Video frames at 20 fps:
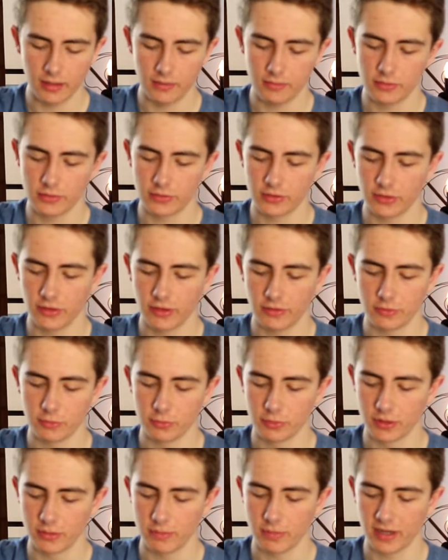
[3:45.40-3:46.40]
so you have to
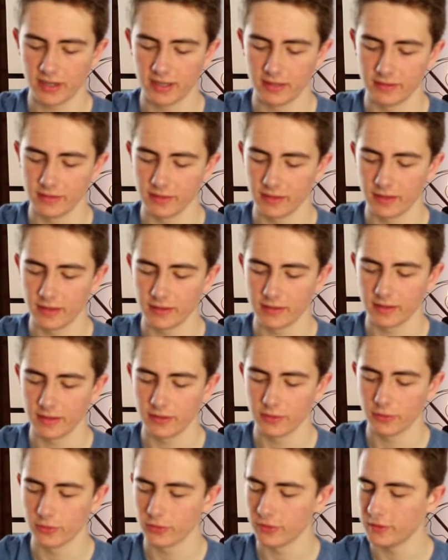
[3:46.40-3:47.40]
put it back into, like, say,
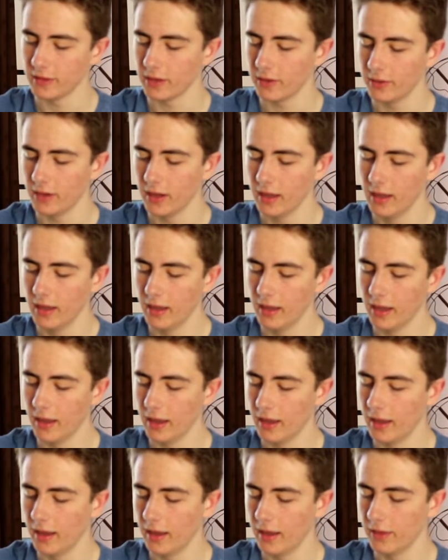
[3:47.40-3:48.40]
auto,
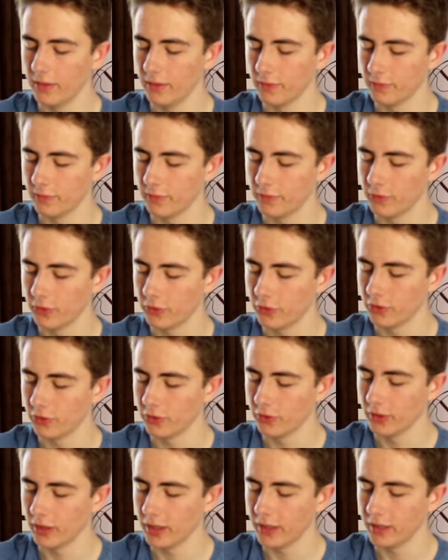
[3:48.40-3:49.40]
and the function
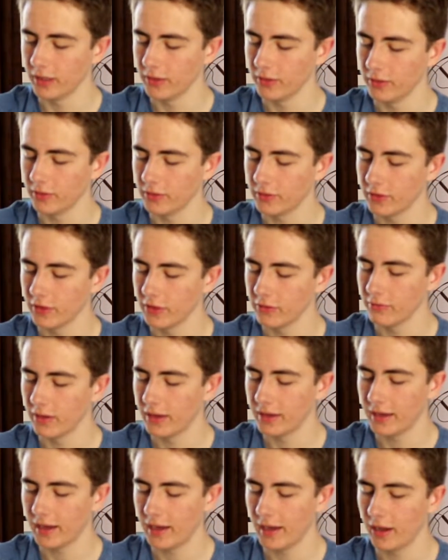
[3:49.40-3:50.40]
will let you turn
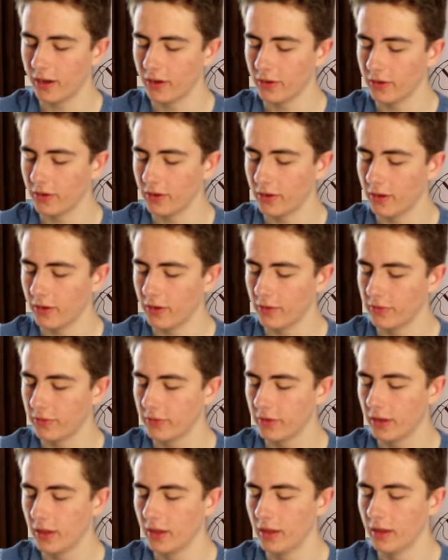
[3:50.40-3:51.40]
red eye on and off.